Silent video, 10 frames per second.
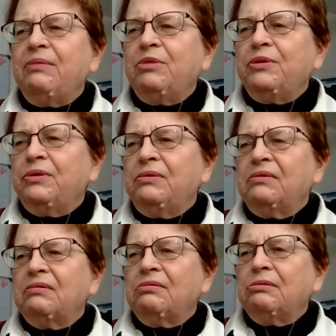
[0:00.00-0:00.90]

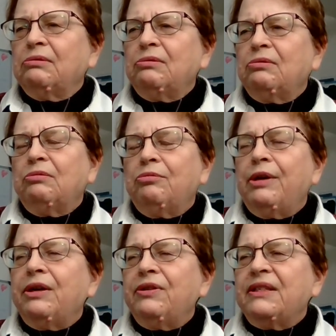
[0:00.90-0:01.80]
moon
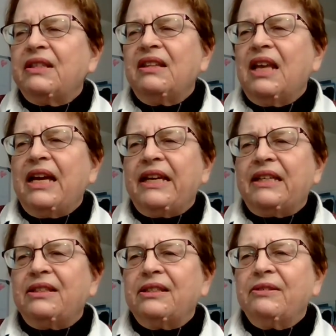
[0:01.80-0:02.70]
where is the
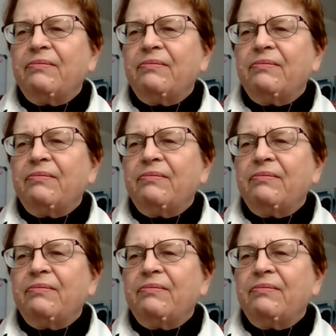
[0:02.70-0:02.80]
light?